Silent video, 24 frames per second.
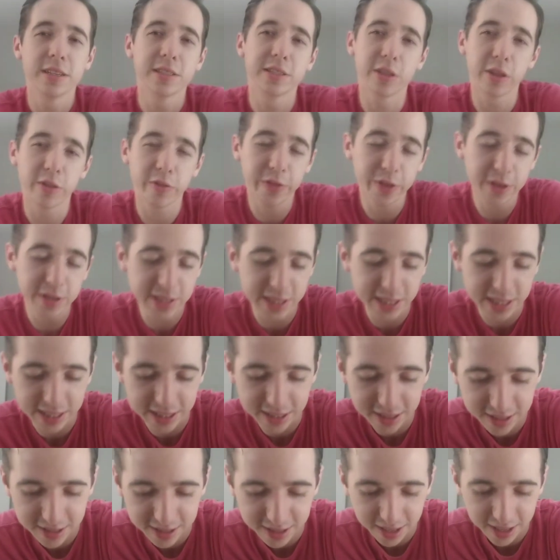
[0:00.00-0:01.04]
So the first
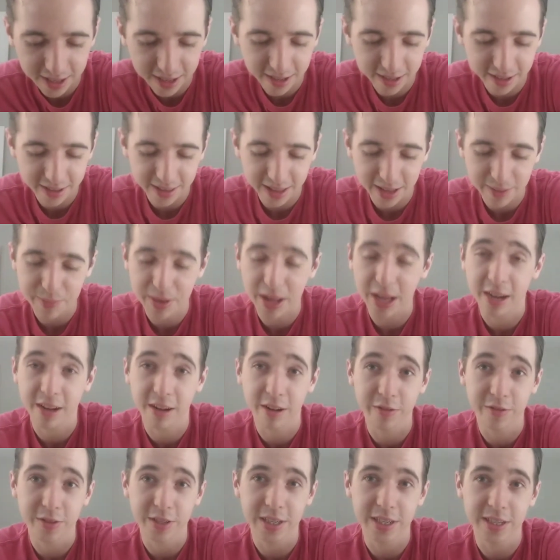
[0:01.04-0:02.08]
thing that Black
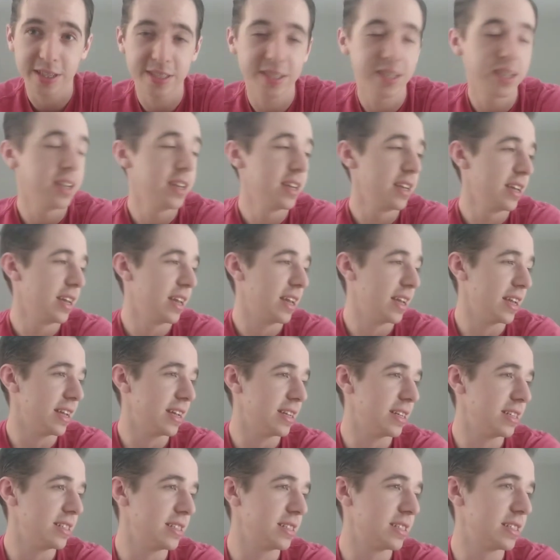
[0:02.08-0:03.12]
Clover does
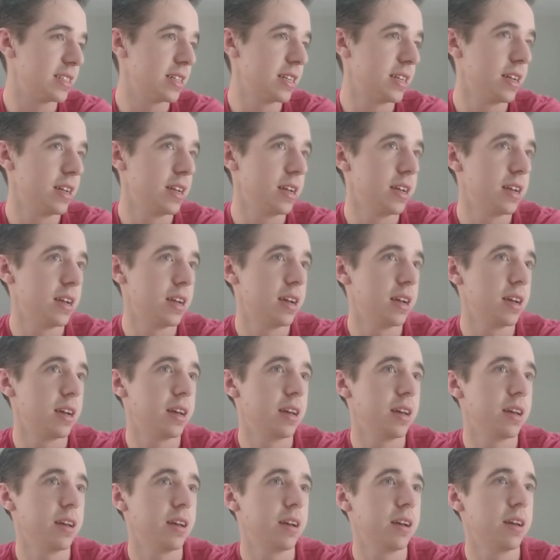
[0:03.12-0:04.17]
is,
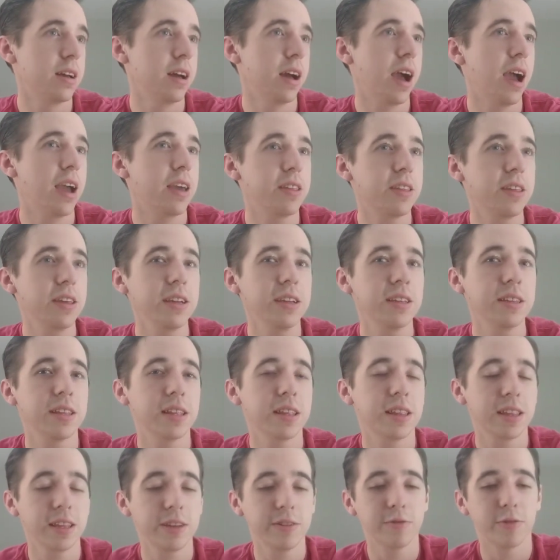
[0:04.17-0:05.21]
I think
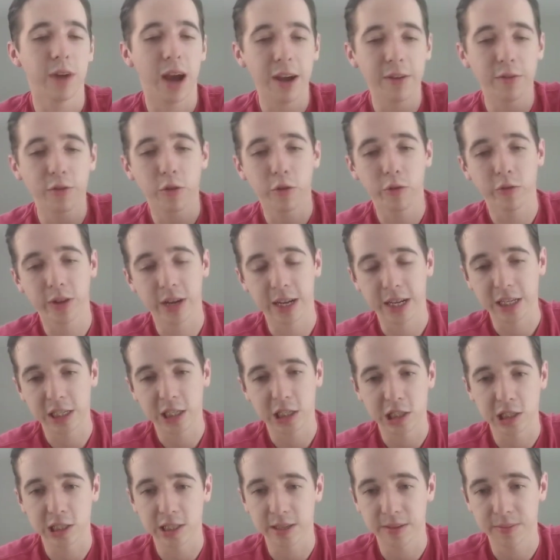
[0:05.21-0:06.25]
that the rival
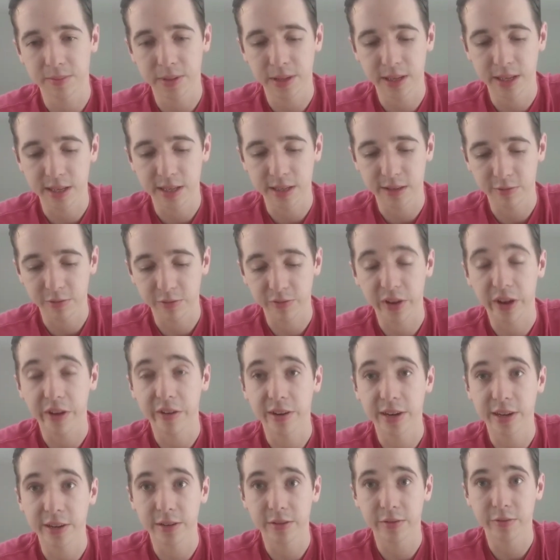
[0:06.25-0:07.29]
relationship is
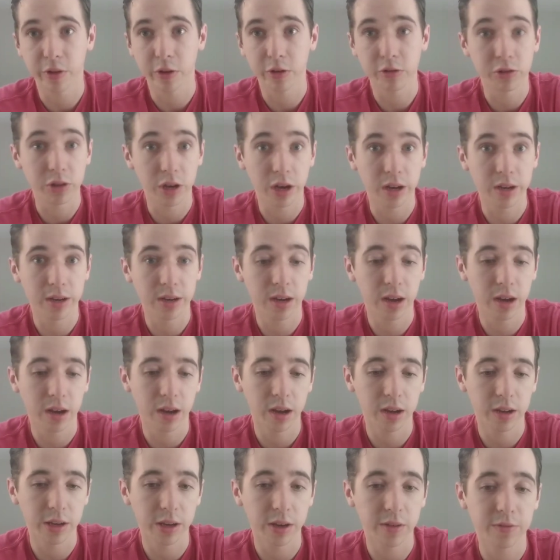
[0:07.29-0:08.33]
very well done.
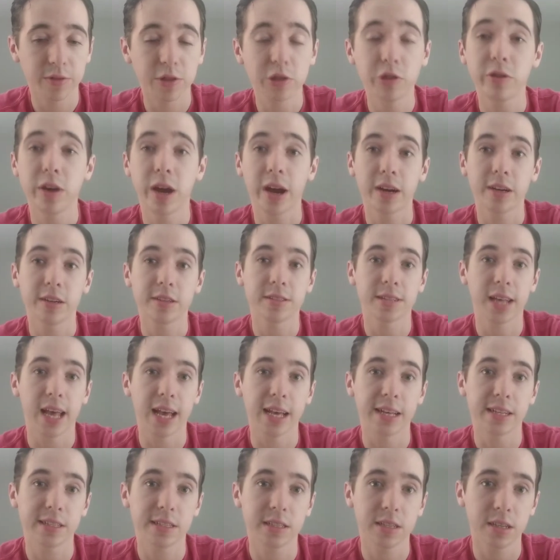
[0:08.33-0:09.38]
You have two characters,
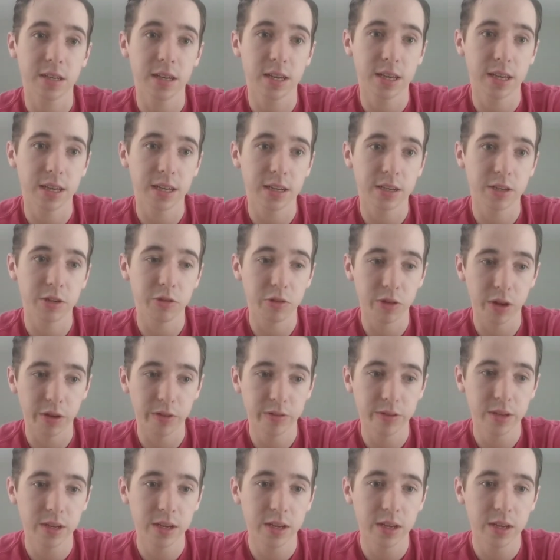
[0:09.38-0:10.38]
Asta and Yuno,